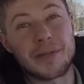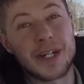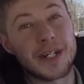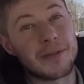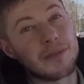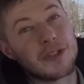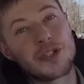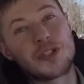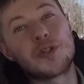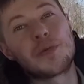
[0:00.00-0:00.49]
and
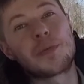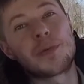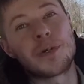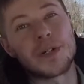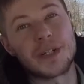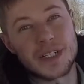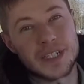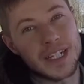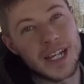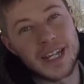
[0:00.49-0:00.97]
I'm super
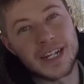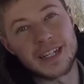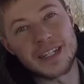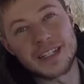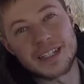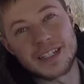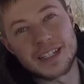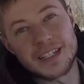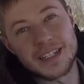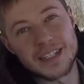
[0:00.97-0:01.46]
excited to
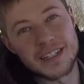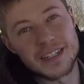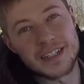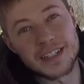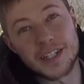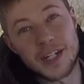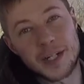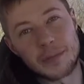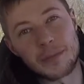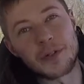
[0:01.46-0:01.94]
see
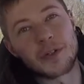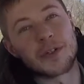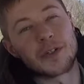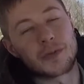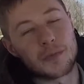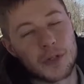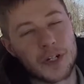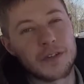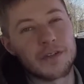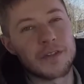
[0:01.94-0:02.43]
the
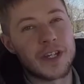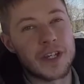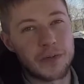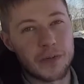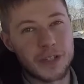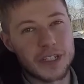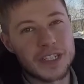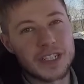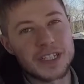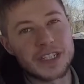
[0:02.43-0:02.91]
numbers whenever they
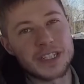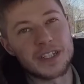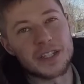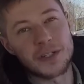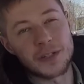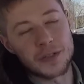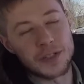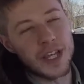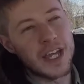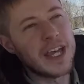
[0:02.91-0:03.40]
release
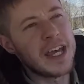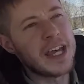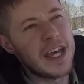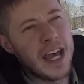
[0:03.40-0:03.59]
those.